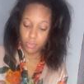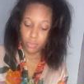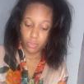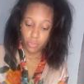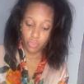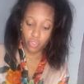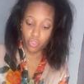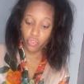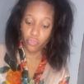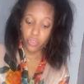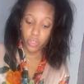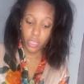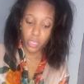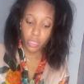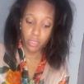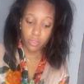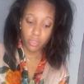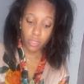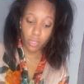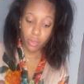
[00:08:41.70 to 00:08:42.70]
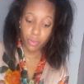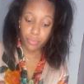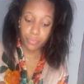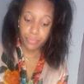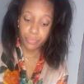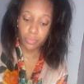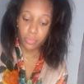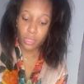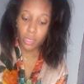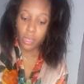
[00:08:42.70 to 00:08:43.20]
Truthfully. So,
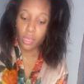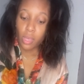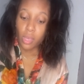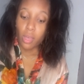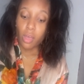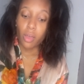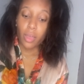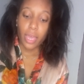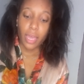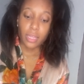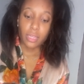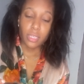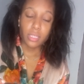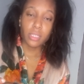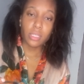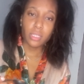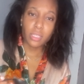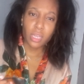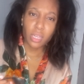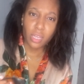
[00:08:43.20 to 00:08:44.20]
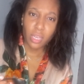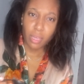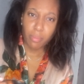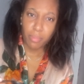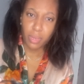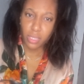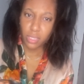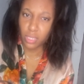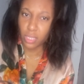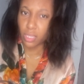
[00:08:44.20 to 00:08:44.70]
okay, this is going to get
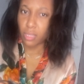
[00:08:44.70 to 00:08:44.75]
messy.